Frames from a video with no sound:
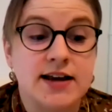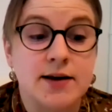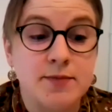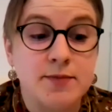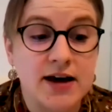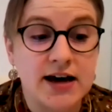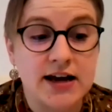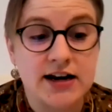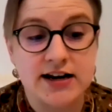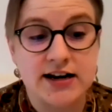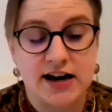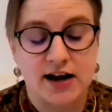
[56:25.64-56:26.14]
I'm
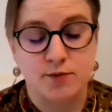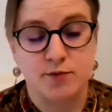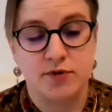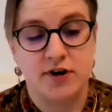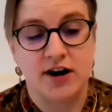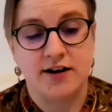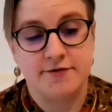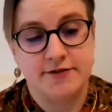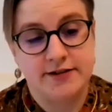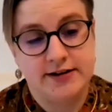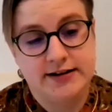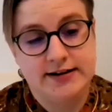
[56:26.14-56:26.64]
not a
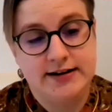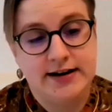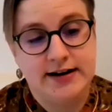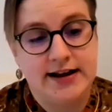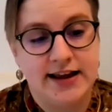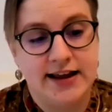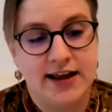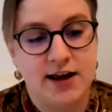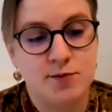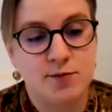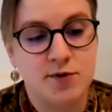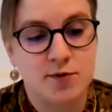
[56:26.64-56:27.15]
nonprofit and
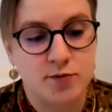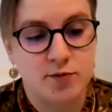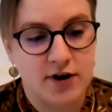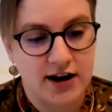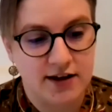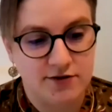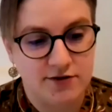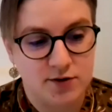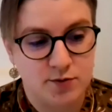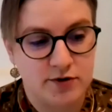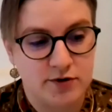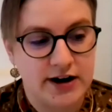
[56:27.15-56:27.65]
I am a
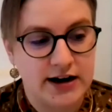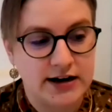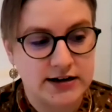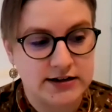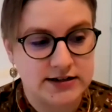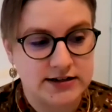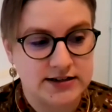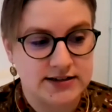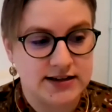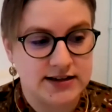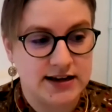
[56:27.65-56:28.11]
private practice.